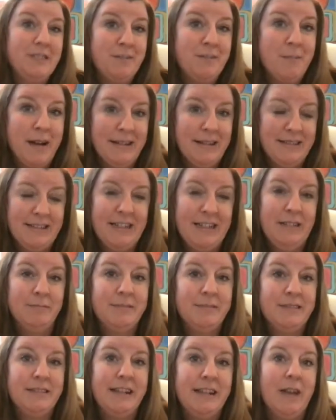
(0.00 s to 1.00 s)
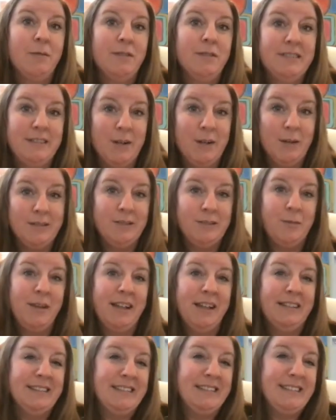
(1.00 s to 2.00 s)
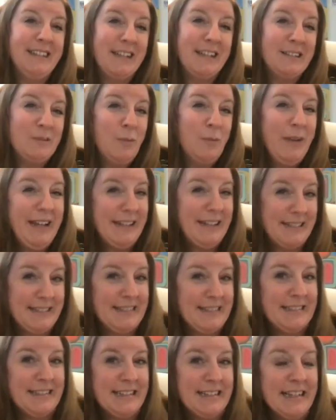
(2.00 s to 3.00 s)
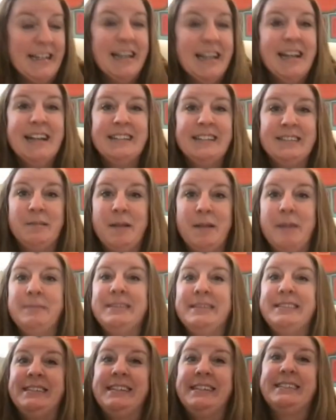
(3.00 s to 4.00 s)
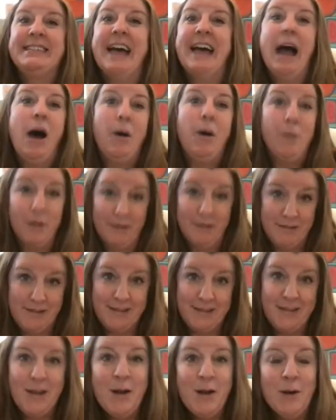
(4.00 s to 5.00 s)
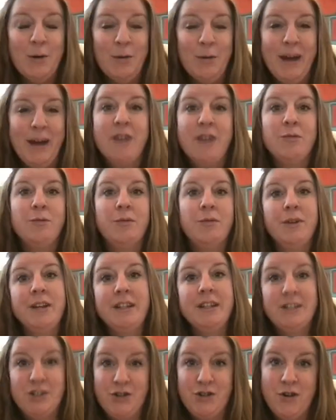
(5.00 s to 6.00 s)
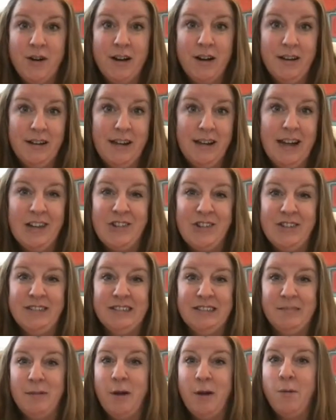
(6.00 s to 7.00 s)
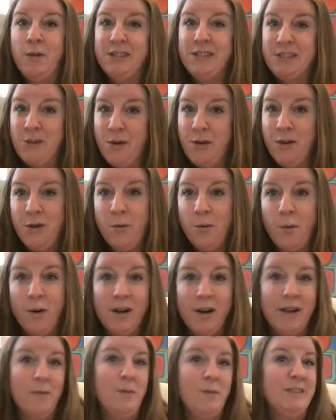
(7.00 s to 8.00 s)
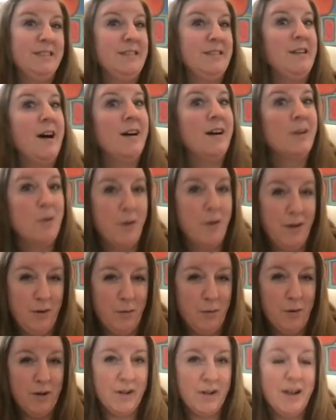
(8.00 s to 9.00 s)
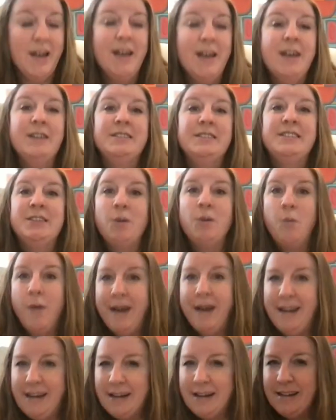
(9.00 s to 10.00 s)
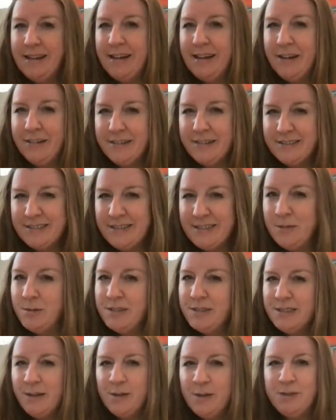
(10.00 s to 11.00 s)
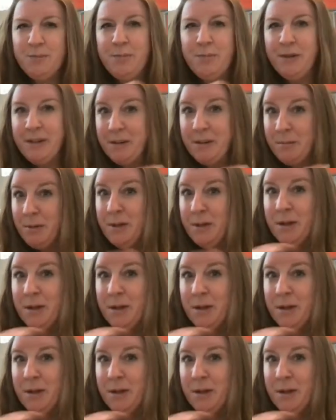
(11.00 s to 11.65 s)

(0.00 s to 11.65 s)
of my teams get results within 6 weeks, sometimes 6 hours. We have really strong indications about what's going to work and what's not going to work. So waiting a year to see results, building,